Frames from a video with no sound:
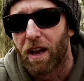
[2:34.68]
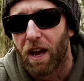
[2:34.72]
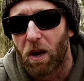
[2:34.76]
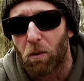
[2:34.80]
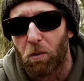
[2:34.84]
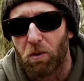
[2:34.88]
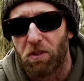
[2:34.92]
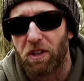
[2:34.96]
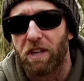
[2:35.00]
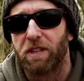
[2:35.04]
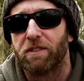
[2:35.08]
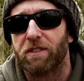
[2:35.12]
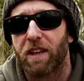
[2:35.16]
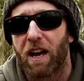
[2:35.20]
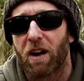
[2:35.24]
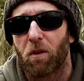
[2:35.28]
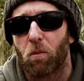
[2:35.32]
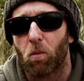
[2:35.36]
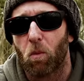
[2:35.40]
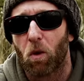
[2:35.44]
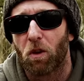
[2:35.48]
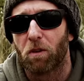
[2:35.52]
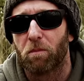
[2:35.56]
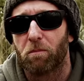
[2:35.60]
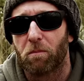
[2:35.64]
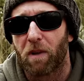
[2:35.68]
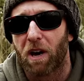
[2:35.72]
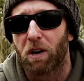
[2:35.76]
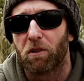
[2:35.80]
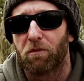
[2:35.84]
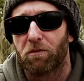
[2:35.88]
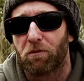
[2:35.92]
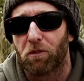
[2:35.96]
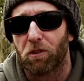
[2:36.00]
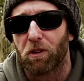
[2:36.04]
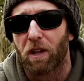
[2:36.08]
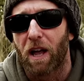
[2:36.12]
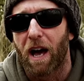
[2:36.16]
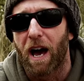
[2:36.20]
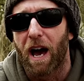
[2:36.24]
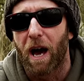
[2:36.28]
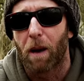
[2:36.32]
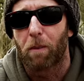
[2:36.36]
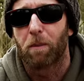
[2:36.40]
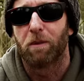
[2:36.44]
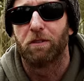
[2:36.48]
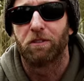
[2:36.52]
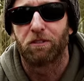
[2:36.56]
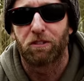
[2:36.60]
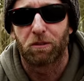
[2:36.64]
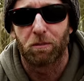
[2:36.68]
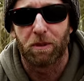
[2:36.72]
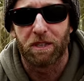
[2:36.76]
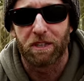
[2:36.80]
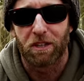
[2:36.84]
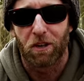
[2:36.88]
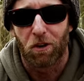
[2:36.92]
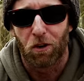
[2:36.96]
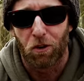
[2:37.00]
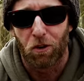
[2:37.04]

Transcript: and within that one mouthful happens to be the